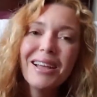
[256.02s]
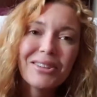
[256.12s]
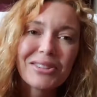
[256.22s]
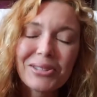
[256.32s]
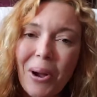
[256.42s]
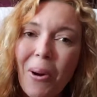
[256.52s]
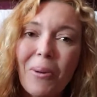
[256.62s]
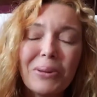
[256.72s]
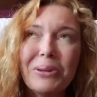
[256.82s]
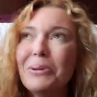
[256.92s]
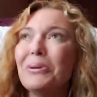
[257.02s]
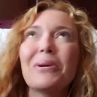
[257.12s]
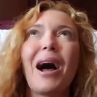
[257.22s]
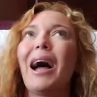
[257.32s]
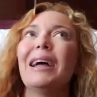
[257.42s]
So you
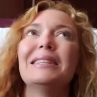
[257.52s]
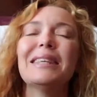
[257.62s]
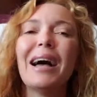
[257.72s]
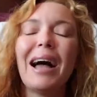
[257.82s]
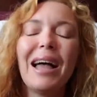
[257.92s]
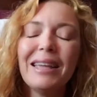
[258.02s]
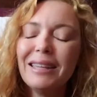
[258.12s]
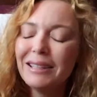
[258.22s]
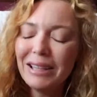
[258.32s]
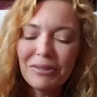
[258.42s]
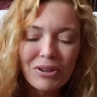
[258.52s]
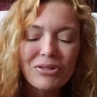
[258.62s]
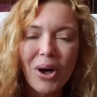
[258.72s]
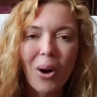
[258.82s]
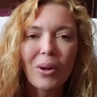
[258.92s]
guys, even
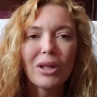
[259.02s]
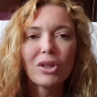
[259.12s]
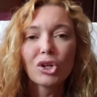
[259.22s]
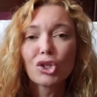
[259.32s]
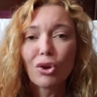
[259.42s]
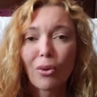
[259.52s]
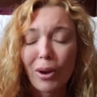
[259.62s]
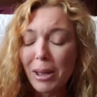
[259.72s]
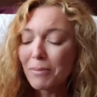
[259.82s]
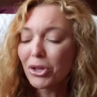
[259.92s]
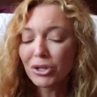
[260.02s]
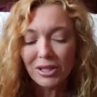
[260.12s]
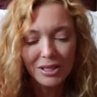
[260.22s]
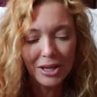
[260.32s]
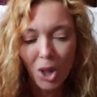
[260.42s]
though it looks grim, there's
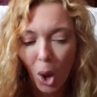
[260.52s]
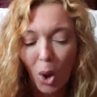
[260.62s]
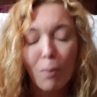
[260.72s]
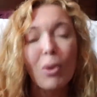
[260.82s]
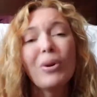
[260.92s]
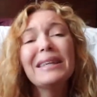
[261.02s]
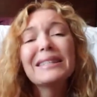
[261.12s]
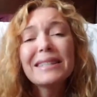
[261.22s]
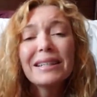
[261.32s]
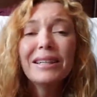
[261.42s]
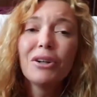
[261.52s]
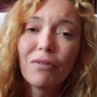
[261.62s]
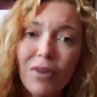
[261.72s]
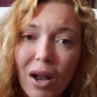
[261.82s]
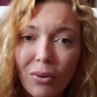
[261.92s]
still hope, but we still need a
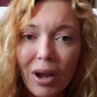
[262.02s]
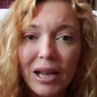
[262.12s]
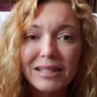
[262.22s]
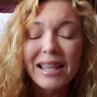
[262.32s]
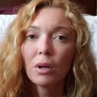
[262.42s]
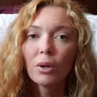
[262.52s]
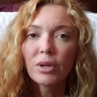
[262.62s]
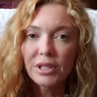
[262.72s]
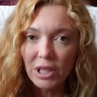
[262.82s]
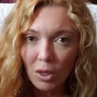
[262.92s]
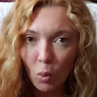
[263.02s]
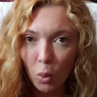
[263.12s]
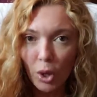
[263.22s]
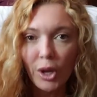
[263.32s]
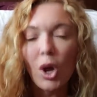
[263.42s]
fundraise. Christine
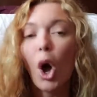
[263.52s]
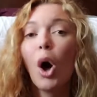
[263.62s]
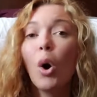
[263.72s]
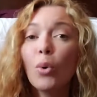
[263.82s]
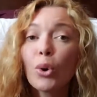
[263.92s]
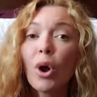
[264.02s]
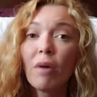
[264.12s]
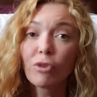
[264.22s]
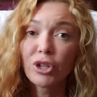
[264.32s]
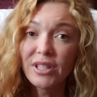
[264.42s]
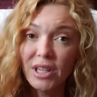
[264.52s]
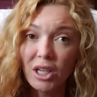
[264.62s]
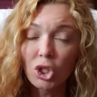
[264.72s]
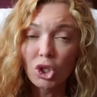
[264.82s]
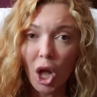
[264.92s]
Wood, owner of
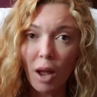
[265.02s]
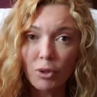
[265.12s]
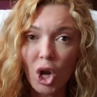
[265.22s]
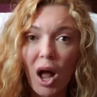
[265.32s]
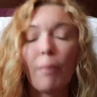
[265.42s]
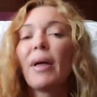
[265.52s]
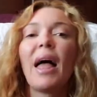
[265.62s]
Christine's Chop Shop,